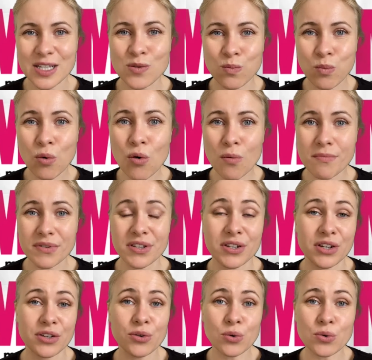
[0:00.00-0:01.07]
warmth
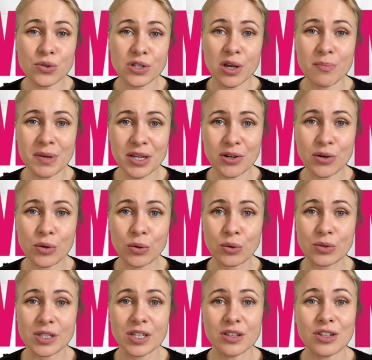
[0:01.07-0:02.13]
can also be called
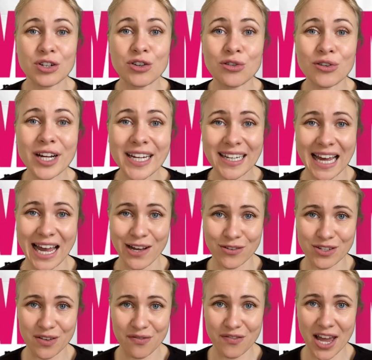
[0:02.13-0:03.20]
the greenhouse
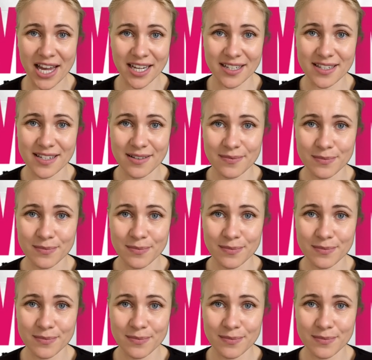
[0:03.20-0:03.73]
effect,